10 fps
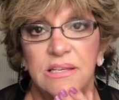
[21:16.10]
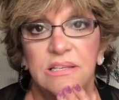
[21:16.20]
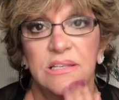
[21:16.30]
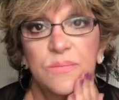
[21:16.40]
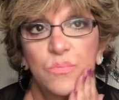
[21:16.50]

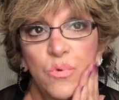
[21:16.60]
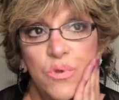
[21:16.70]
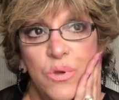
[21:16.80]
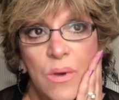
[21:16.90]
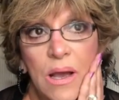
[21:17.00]

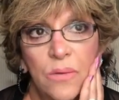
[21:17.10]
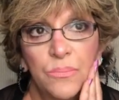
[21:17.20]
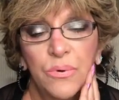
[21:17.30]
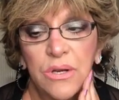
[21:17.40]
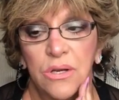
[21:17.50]
smooth you
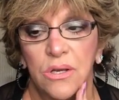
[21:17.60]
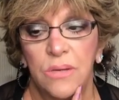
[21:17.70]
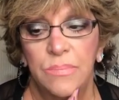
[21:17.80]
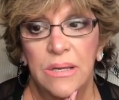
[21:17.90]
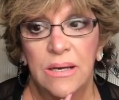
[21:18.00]
out pretty
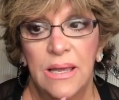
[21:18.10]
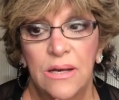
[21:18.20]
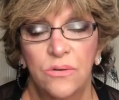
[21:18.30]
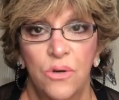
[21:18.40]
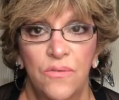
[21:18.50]
good, but I
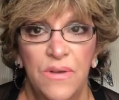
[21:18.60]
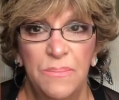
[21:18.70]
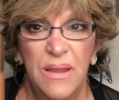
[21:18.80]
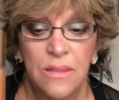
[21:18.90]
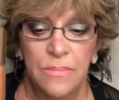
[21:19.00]
don't know if
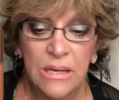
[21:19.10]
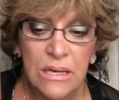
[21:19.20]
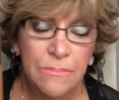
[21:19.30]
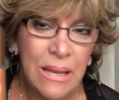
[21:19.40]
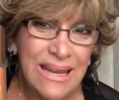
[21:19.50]
I'd pay the
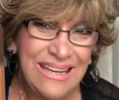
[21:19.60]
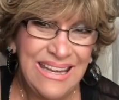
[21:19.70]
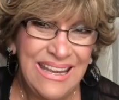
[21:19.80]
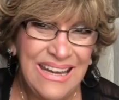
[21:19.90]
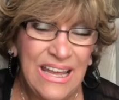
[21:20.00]
money and buy it
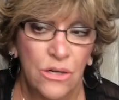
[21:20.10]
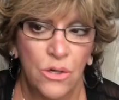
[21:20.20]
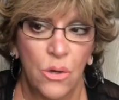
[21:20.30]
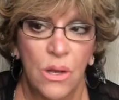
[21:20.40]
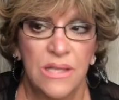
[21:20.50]
again. I don't
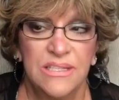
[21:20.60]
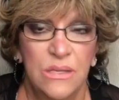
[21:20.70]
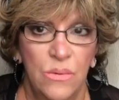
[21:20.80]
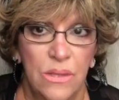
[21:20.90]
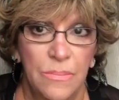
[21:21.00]
know. I'll
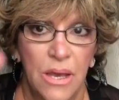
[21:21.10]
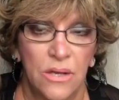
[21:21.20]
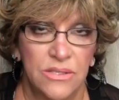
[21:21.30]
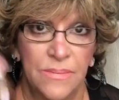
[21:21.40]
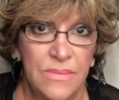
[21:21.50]
see when the
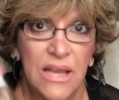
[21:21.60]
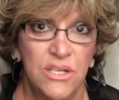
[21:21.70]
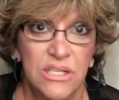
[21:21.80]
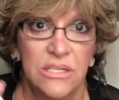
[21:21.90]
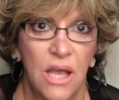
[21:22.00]
bottle's empty. I
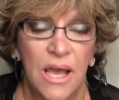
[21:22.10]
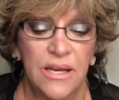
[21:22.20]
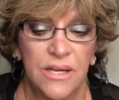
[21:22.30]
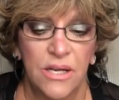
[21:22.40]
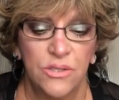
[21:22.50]
just got
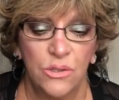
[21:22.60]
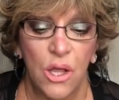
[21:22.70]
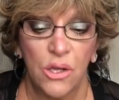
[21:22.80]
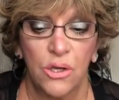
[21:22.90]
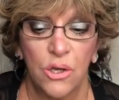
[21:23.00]
it not too
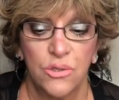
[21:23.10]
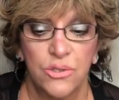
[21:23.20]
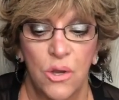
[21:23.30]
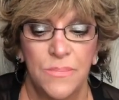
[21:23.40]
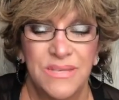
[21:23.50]
long ago,
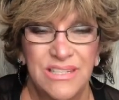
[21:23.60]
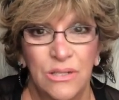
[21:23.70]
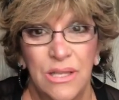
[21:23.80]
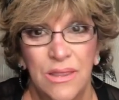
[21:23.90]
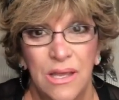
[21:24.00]
so I'm
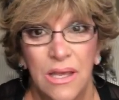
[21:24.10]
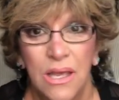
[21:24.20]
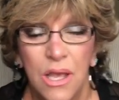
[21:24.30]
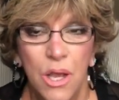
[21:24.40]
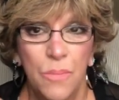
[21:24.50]
still in the
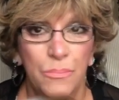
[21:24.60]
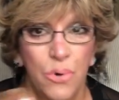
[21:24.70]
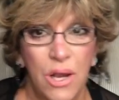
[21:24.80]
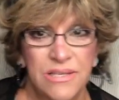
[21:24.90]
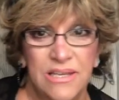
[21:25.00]

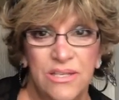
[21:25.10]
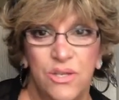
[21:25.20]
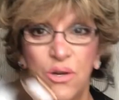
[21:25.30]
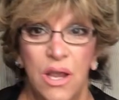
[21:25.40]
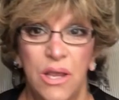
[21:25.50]

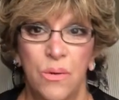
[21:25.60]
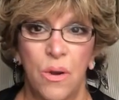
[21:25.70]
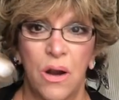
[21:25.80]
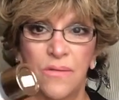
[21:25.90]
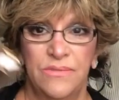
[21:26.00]
process, you know how you
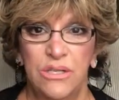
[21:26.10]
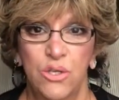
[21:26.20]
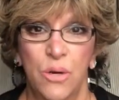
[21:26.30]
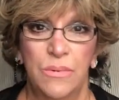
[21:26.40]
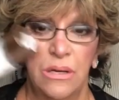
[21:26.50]
are, of
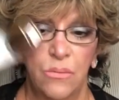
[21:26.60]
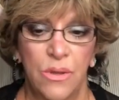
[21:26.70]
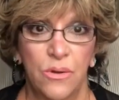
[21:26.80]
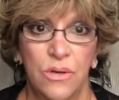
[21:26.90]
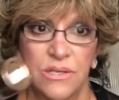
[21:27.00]
determining
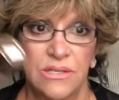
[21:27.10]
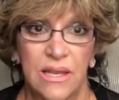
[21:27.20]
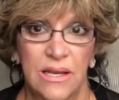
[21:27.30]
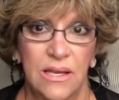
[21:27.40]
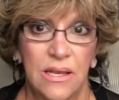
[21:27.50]
whether it's
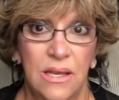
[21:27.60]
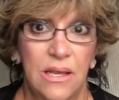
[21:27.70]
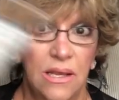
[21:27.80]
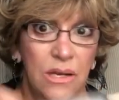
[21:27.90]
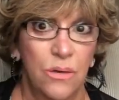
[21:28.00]
like
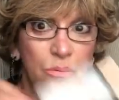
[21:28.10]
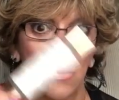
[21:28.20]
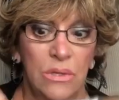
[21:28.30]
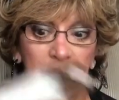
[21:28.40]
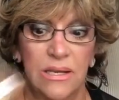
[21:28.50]

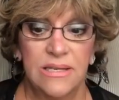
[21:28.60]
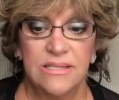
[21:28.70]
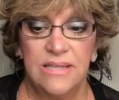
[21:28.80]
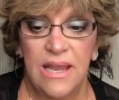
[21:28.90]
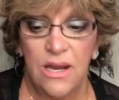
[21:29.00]
really going to
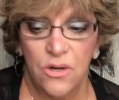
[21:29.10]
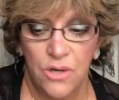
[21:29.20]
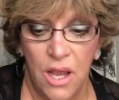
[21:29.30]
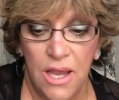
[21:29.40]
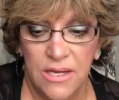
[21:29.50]
stay or
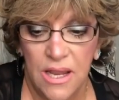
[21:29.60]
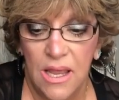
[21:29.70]
not.